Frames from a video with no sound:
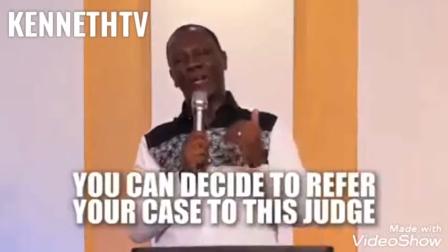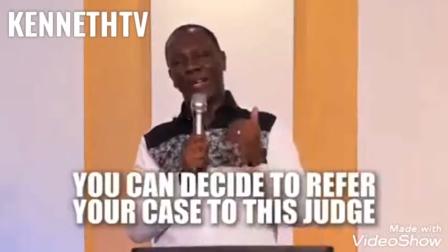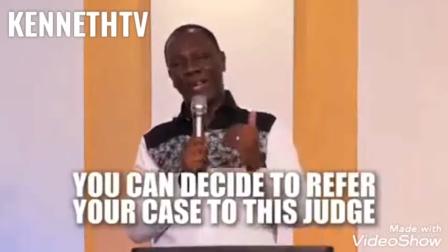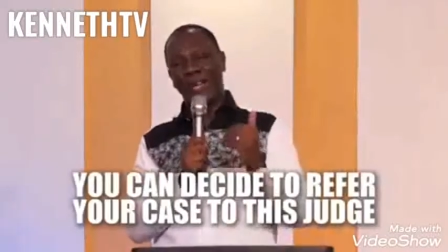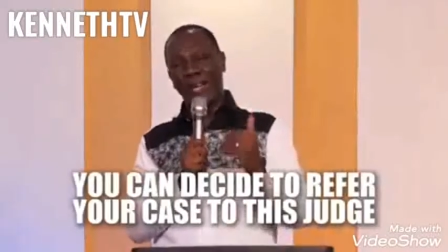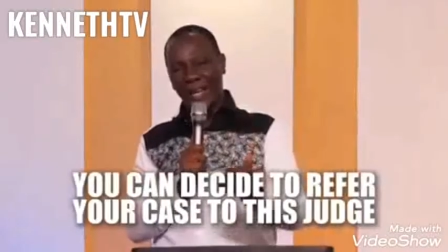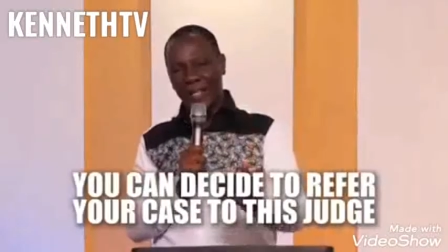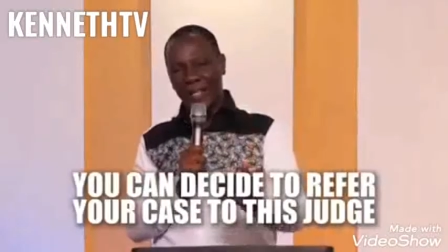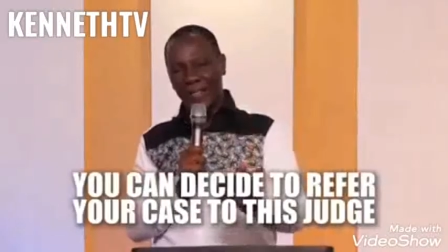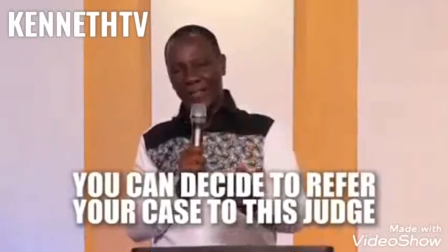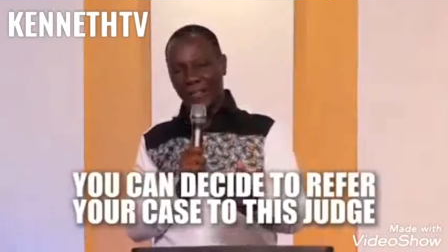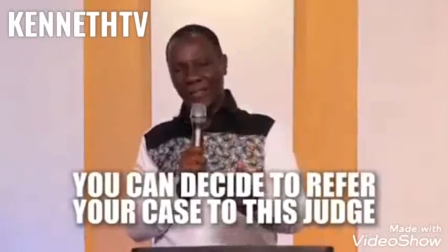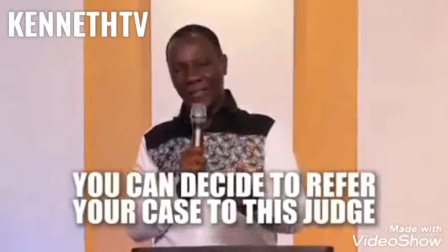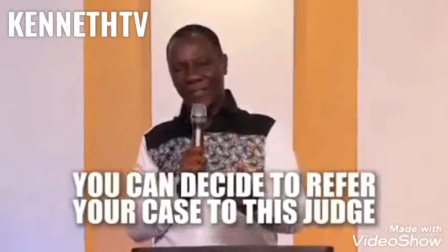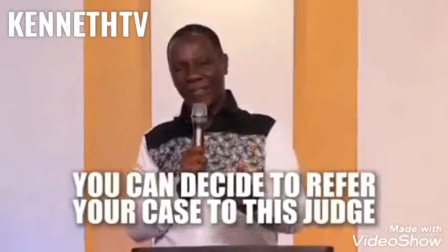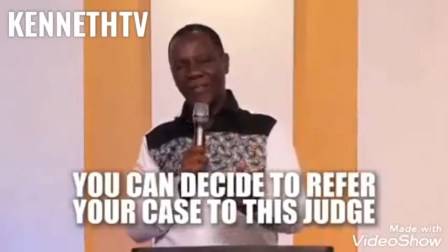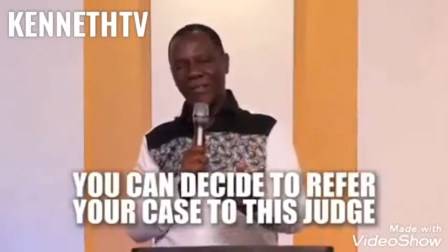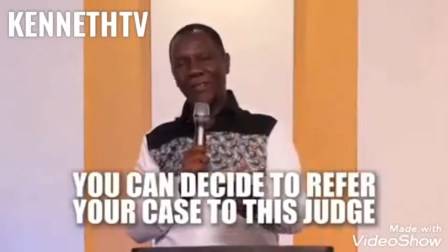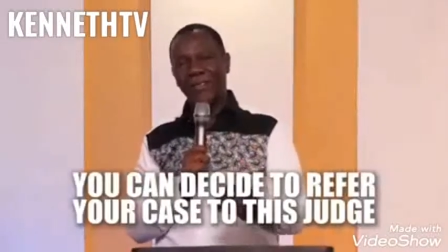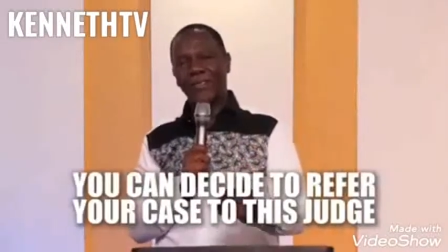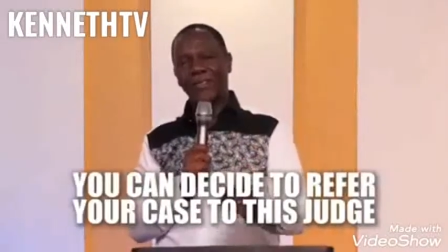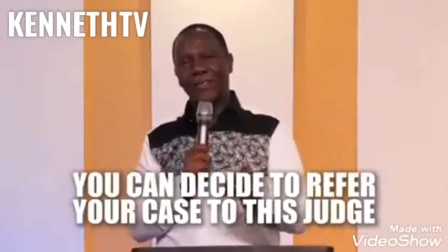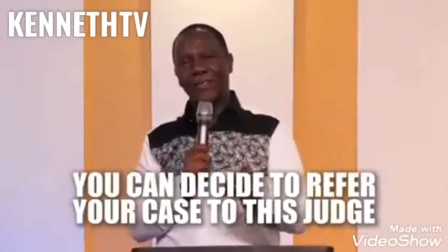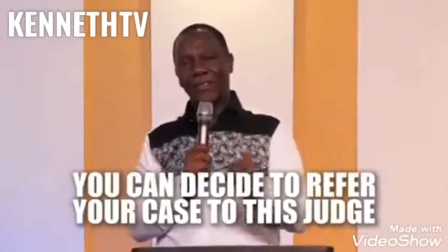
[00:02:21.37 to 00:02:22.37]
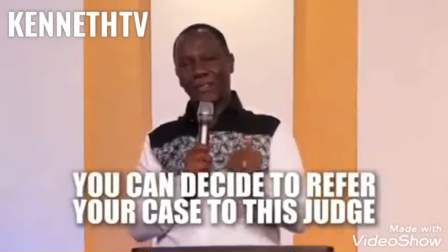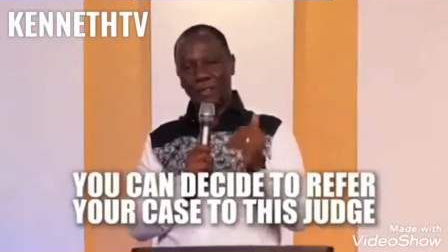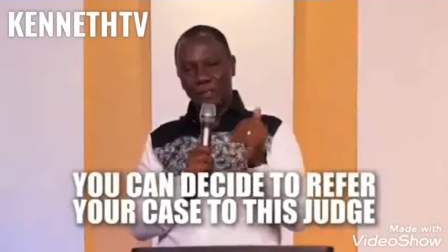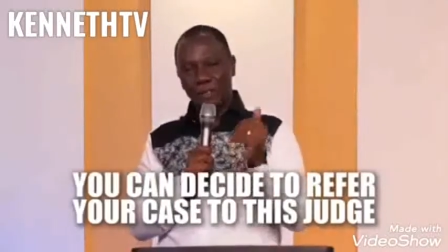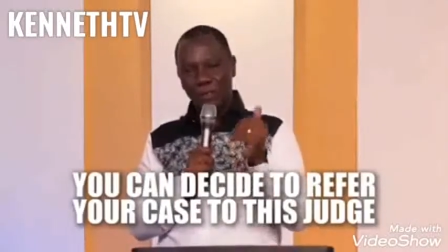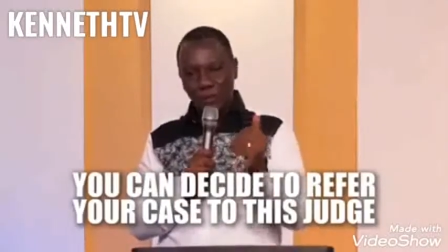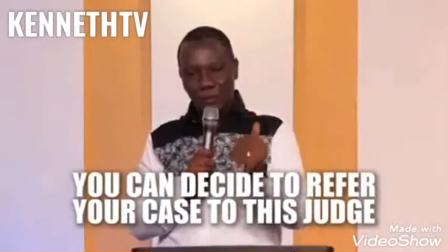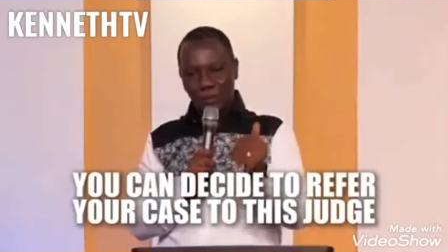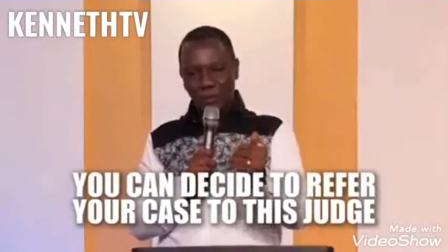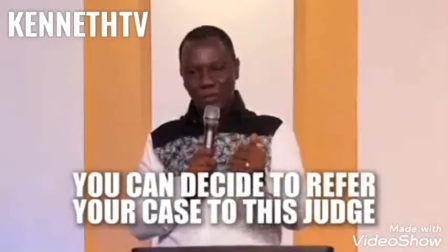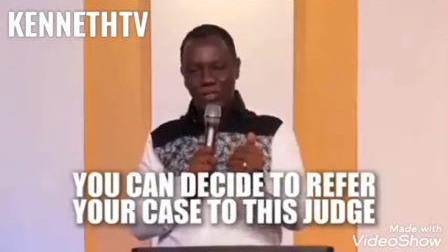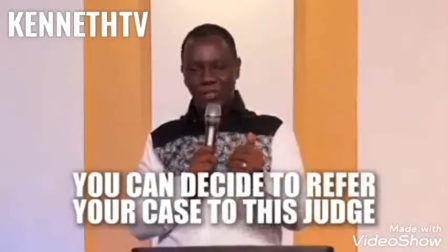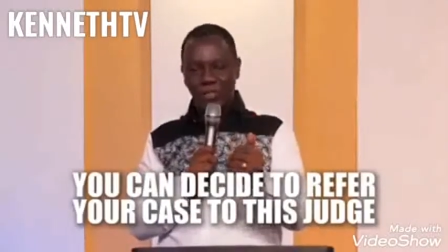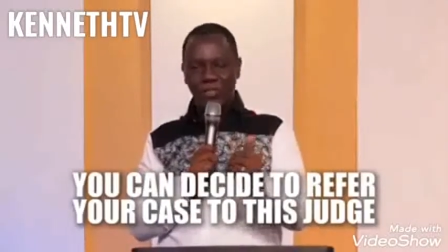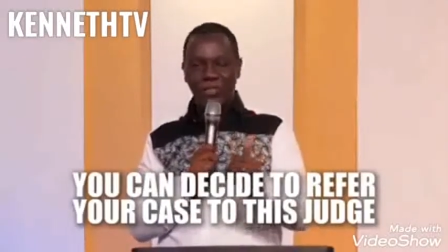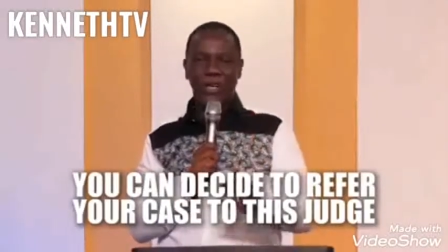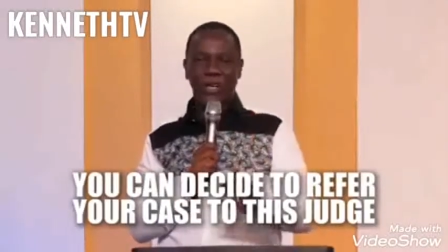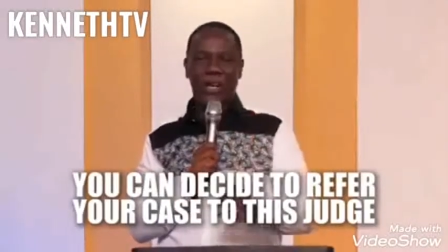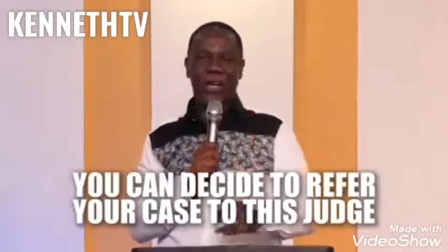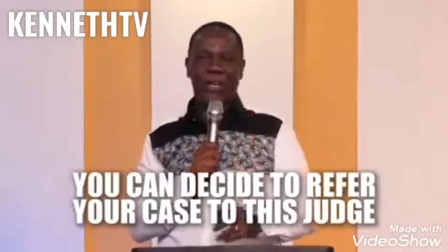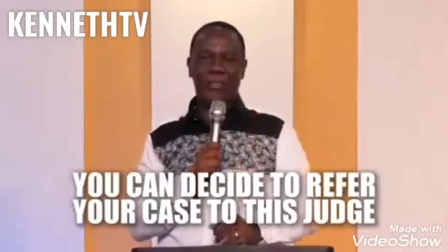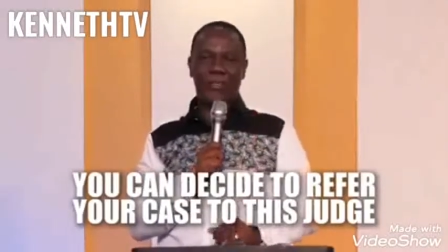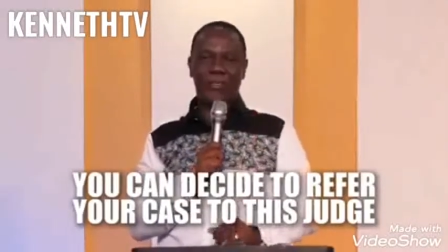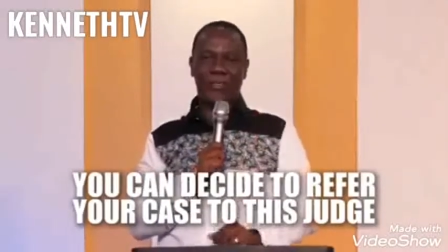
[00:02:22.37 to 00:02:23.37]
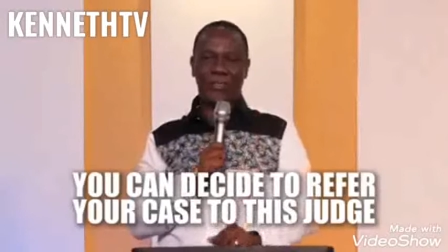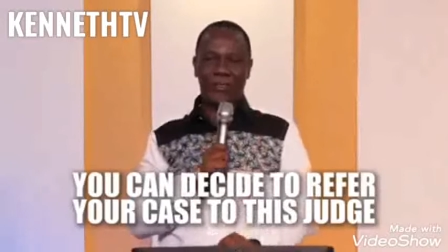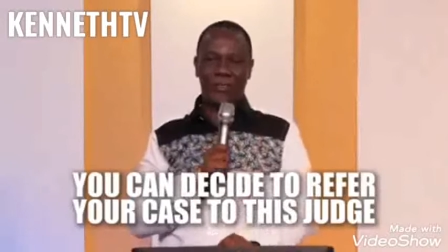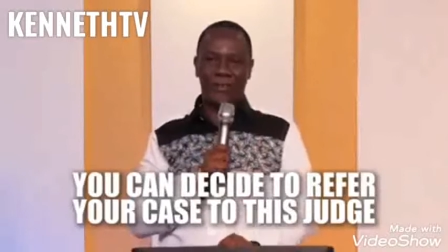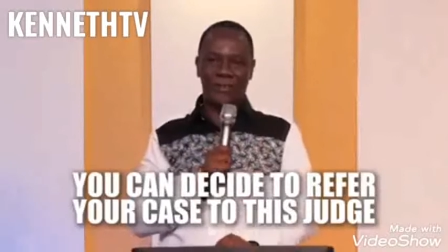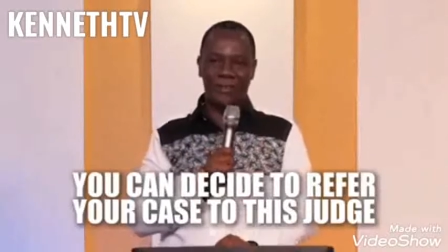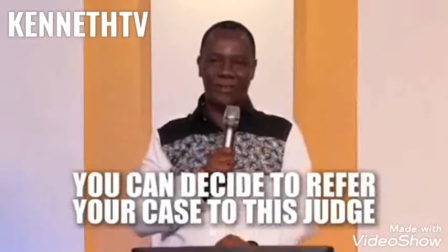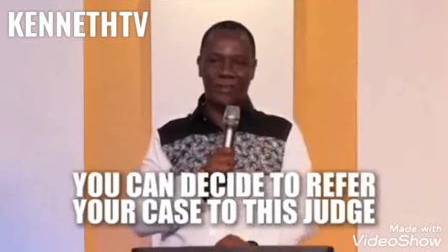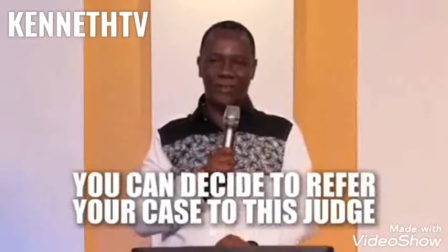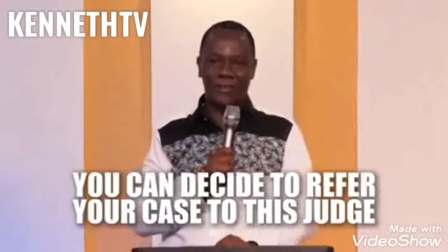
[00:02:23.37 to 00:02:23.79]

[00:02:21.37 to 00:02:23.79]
case to this judge.